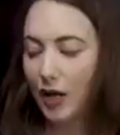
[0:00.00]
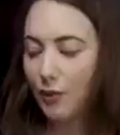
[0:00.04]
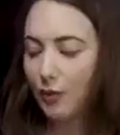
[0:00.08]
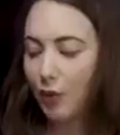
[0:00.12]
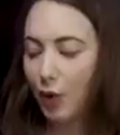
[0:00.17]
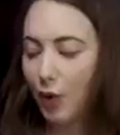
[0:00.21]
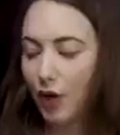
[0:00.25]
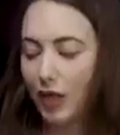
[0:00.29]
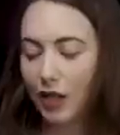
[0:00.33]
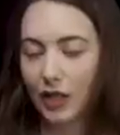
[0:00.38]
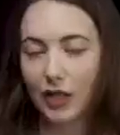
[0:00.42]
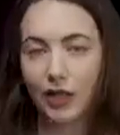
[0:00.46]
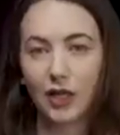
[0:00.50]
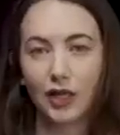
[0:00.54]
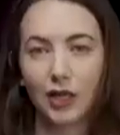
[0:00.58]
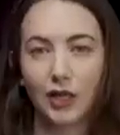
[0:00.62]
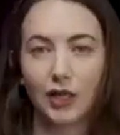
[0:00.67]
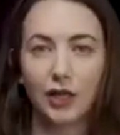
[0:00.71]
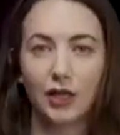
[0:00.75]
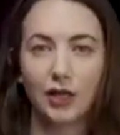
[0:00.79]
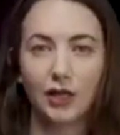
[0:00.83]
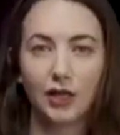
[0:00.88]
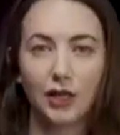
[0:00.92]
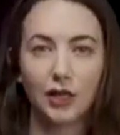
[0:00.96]
I'm
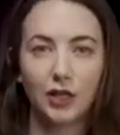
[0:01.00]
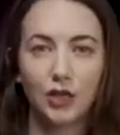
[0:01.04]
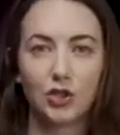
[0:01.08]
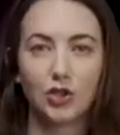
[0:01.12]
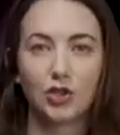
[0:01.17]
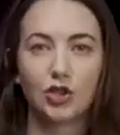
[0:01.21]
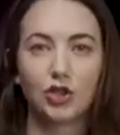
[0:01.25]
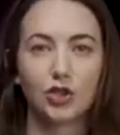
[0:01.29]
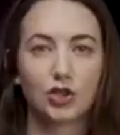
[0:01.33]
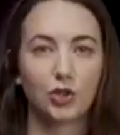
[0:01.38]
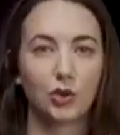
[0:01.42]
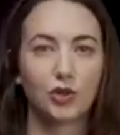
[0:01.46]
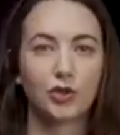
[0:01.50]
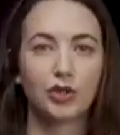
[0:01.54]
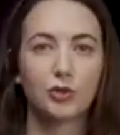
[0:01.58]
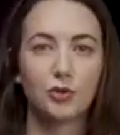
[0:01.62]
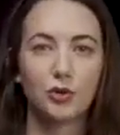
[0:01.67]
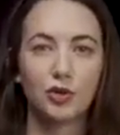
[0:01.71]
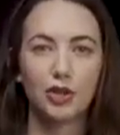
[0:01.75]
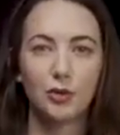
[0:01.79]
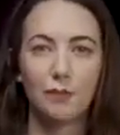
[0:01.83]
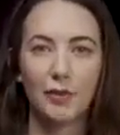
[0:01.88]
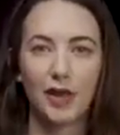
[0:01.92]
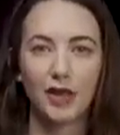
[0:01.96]
quickly just going
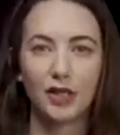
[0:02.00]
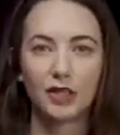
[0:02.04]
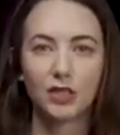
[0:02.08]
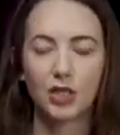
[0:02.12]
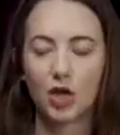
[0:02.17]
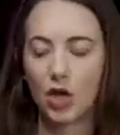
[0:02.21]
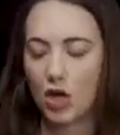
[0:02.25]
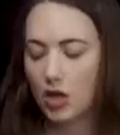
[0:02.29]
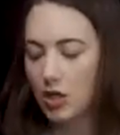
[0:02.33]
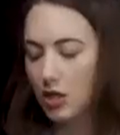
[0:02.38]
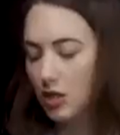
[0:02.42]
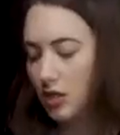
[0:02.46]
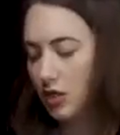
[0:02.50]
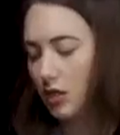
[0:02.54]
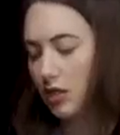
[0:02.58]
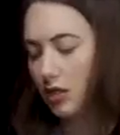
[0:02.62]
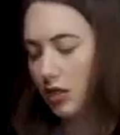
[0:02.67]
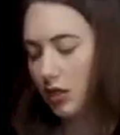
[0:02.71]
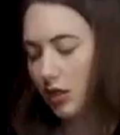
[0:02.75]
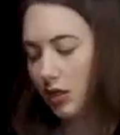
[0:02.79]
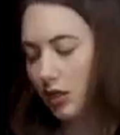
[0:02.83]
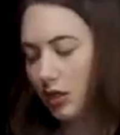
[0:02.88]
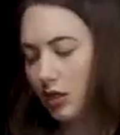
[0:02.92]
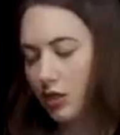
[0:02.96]
to put the base on.
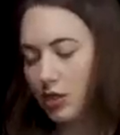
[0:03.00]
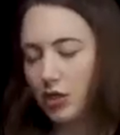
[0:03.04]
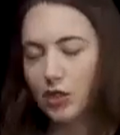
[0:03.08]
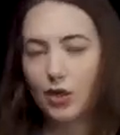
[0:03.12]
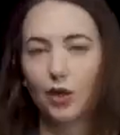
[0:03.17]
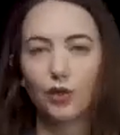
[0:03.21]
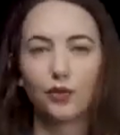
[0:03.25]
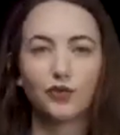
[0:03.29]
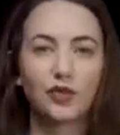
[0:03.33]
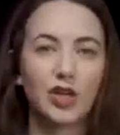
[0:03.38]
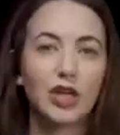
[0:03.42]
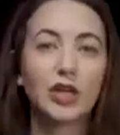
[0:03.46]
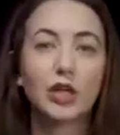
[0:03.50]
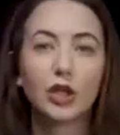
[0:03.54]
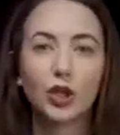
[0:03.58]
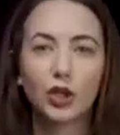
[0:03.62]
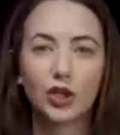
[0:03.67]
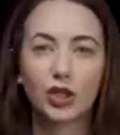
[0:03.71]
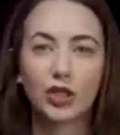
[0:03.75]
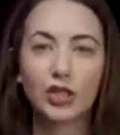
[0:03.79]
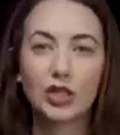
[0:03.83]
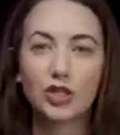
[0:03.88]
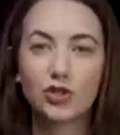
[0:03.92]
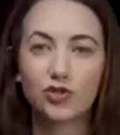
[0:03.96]
So taking a
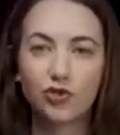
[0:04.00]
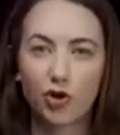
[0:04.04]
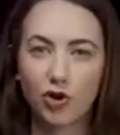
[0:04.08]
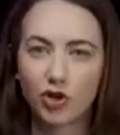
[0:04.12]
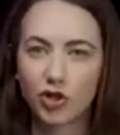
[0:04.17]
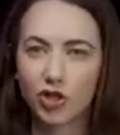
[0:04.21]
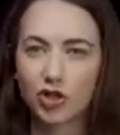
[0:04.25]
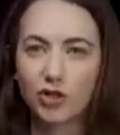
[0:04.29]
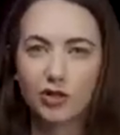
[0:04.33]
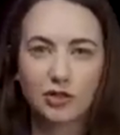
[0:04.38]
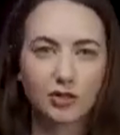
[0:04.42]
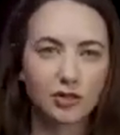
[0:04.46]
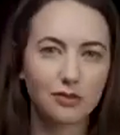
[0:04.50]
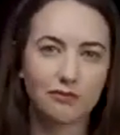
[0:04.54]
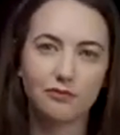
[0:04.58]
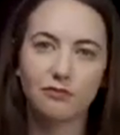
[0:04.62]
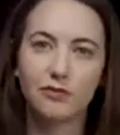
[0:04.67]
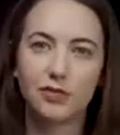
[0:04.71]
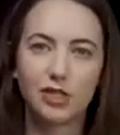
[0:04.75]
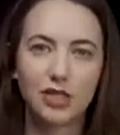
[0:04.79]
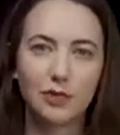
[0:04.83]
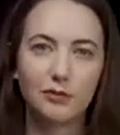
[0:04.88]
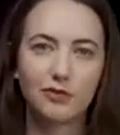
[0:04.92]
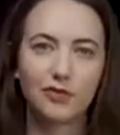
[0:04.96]
look at the instructions,
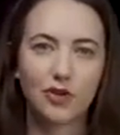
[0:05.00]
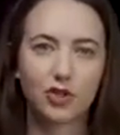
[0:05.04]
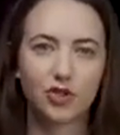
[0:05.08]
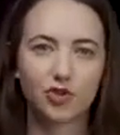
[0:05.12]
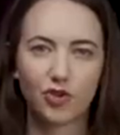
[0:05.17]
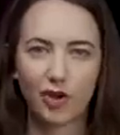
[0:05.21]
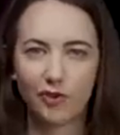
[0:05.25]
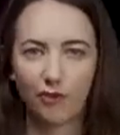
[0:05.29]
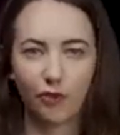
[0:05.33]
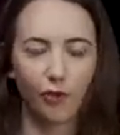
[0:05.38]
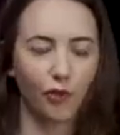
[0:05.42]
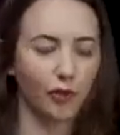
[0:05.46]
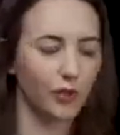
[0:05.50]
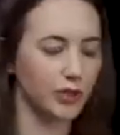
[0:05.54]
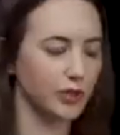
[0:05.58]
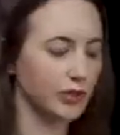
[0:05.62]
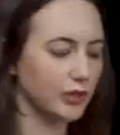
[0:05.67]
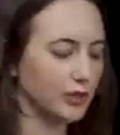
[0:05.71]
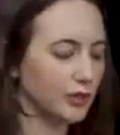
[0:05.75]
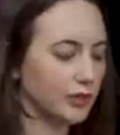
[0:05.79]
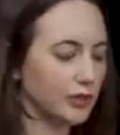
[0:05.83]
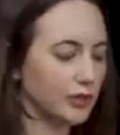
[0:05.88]
seems very straightforward.